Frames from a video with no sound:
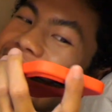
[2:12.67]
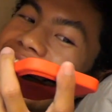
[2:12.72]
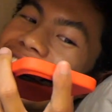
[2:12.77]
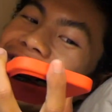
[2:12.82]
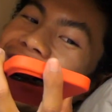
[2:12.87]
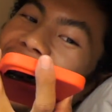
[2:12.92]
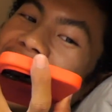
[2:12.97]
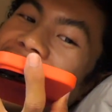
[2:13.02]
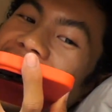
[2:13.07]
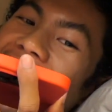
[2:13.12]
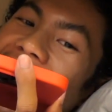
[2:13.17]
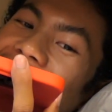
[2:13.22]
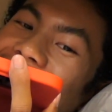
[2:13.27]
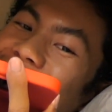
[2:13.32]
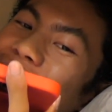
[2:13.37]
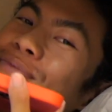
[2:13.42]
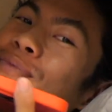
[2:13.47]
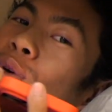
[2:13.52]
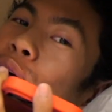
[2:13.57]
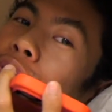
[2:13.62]
It's not even
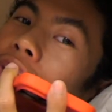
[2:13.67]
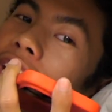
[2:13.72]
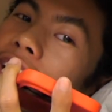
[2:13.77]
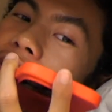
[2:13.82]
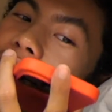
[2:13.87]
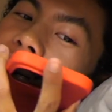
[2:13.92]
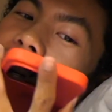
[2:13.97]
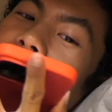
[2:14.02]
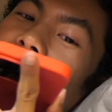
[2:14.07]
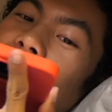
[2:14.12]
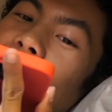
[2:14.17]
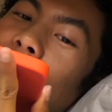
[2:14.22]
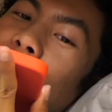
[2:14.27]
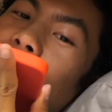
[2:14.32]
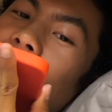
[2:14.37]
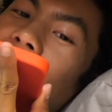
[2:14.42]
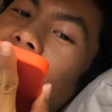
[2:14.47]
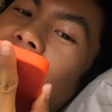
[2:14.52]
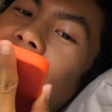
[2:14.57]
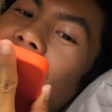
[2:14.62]
actually morning, it's
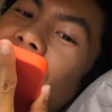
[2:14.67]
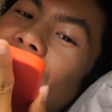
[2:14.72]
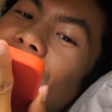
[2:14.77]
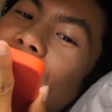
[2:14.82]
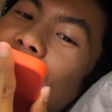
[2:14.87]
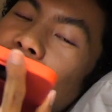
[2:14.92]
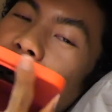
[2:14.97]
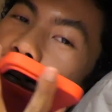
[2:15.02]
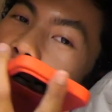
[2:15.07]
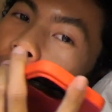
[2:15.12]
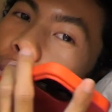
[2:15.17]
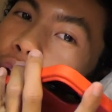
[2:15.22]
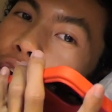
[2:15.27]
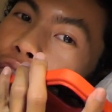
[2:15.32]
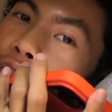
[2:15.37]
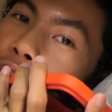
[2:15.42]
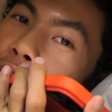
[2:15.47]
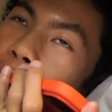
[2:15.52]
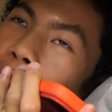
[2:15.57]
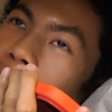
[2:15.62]
literally
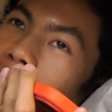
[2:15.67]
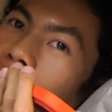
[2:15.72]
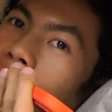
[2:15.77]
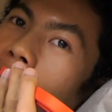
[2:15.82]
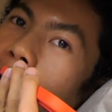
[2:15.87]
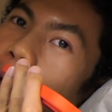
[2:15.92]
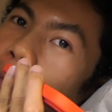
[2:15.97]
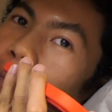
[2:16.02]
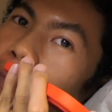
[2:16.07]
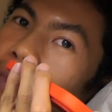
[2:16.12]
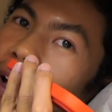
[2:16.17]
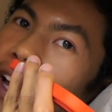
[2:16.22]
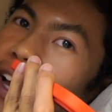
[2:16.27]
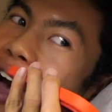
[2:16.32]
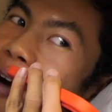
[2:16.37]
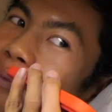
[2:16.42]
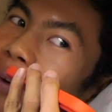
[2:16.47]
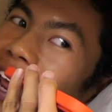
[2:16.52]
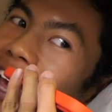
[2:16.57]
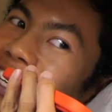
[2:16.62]
2:04 p.m.
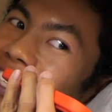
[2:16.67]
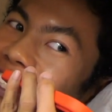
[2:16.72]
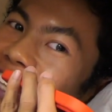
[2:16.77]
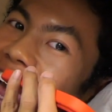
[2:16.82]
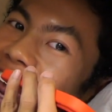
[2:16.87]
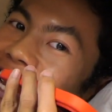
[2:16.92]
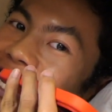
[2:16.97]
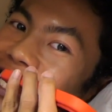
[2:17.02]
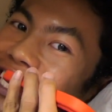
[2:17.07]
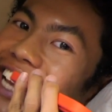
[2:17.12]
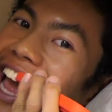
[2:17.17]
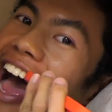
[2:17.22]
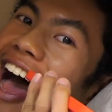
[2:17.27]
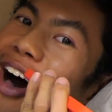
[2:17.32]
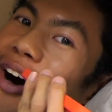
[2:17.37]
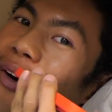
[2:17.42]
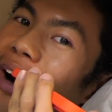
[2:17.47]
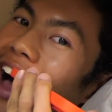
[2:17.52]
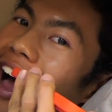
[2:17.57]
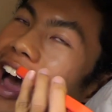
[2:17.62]
But I just had a
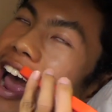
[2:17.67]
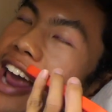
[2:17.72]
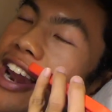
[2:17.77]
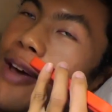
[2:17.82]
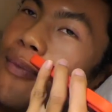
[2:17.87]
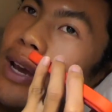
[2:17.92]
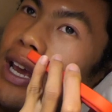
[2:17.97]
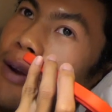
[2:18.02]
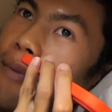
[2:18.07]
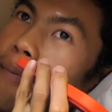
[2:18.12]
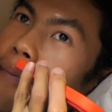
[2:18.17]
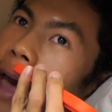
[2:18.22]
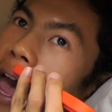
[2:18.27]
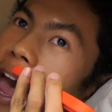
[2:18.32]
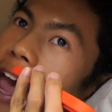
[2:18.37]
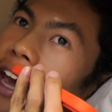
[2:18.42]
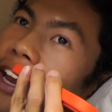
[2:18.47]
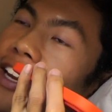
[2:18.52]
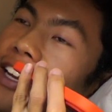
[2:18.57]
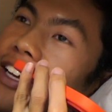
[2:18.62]
shower and I'm in
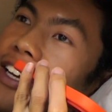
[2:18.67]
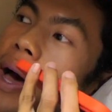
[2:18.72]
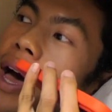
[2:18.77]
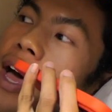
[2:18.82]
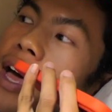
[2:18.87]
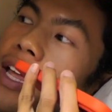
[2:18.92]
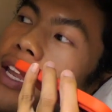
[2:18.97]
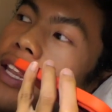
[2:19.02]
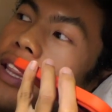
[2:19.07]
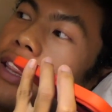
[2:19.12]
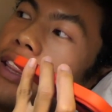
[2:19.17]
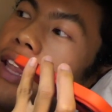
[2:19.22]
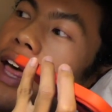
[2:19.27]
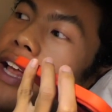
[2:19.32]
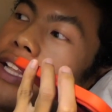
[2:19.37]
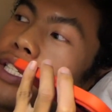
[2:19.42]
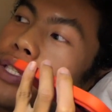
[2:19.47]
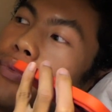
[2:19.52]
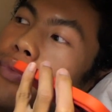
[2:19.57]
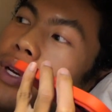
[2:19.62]
bed. But
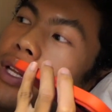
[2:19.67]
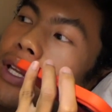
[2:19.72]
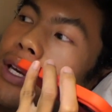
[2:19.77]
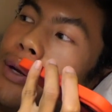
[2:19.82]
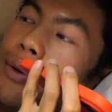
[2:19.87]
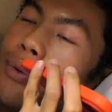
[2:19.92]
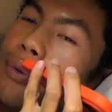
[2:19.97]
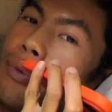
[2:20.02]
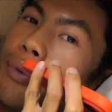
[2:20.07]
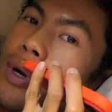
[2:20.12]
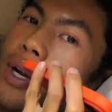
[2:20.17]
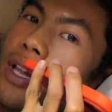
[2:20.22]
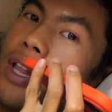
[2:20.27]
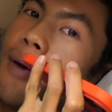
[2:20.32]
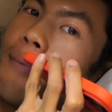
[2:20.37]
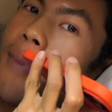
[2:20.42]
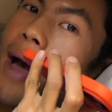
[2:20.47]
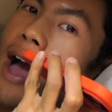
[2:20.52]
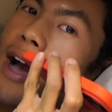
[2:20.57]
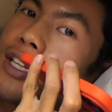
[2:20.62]
let's really reel
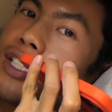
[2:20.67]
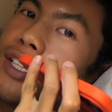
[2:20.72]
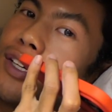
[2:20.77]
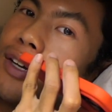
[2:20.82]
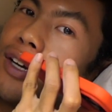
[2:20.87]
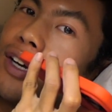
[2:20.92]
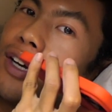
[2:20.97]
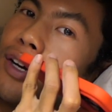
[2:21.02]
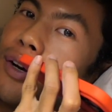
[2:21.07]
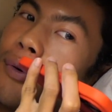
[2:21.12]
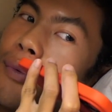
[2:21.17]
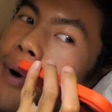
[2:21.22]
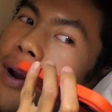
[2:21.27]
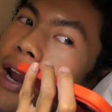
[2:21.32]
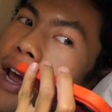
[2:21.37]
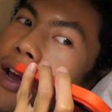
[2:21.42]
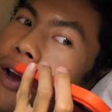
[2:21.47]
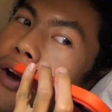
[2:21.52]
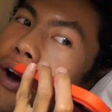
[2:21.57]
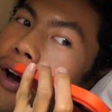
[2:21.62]
it back to when
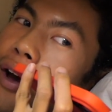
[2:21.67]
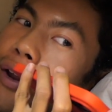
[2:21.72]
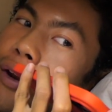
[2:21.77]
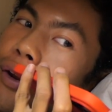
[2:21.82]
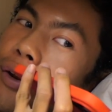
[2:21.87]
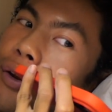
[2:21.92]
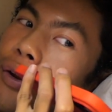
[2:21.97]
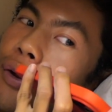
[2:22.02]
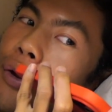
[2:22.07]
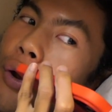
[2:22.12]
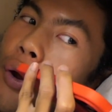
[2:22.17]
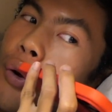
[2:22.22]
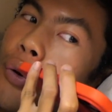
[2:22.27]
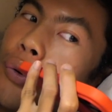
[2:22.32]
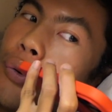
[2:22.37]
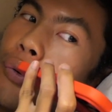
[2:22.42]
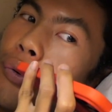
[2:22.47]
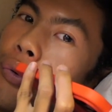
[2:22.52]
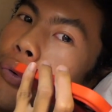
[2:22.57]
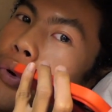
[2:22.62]
I got
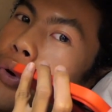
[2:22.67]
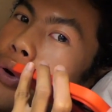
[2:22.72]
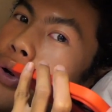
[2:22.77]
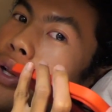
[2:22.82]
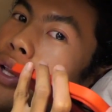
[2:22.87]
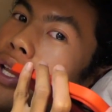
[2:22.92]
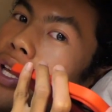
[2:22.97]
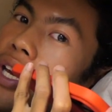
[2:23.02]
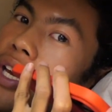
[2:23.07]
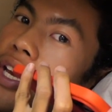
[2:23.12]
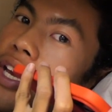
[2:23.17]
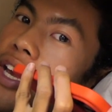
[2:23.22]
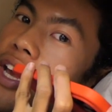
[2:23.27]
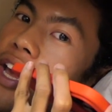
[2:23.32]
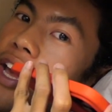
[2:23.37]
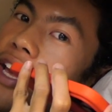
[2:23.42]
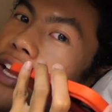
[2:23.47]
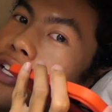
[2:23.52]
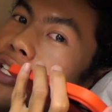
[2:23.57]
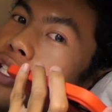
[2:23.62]
rudely
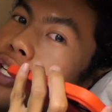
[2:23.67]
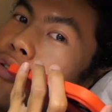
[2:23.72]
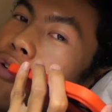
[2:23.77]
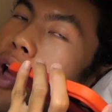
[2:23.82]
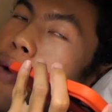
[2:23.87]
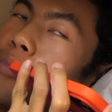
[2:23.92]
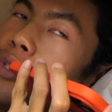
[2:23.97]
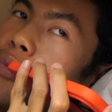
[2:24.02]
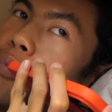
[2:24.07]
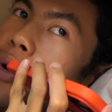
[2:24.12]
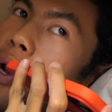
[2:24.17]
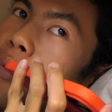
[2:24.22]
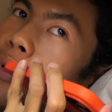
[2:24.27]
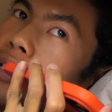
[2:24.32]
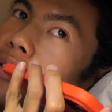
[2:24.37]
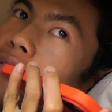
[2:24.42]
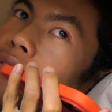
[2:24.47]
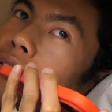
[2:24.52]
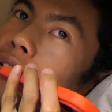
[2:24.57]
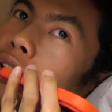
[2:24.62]
interrupted when I
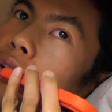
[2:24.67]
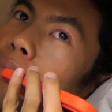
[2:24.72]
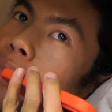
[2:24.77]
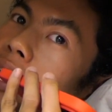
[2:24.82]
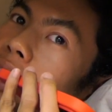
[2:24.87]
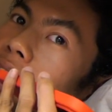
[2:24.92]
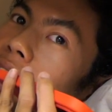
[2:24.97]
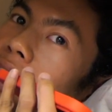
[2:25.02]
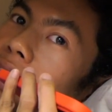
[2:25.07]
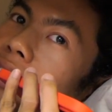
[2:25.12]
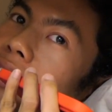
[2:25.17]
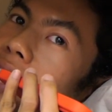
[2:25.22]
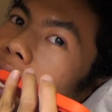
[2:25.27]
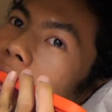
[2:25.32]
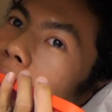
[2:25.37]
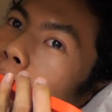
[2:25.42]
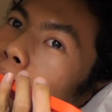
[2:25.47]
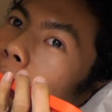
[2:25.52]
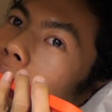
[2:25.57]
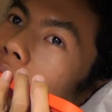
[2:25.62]
was filming in
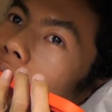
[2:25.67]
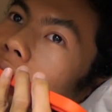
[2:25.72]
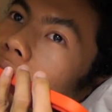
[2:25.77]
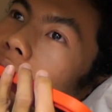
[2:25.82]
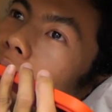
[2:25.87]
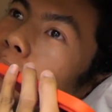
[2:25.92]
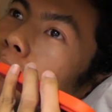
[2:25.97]
Tampa.